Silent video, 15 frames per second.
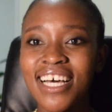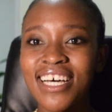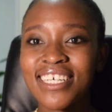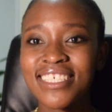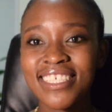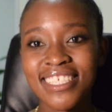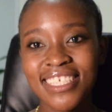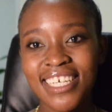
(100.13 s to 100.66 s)

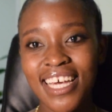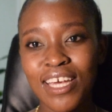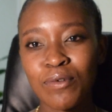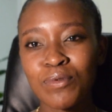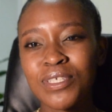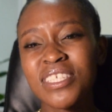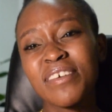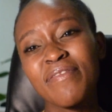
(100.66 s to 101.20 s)
CTA
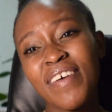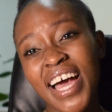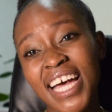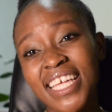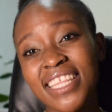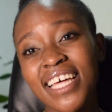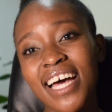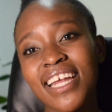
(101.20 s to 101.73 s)
was the
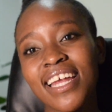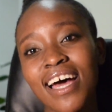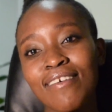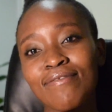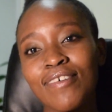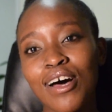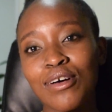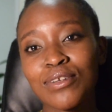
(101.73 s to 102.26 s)
fact that I
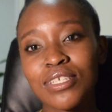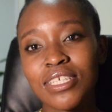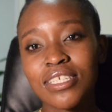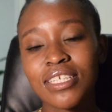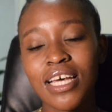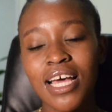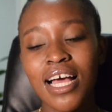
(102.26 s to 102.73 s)
found it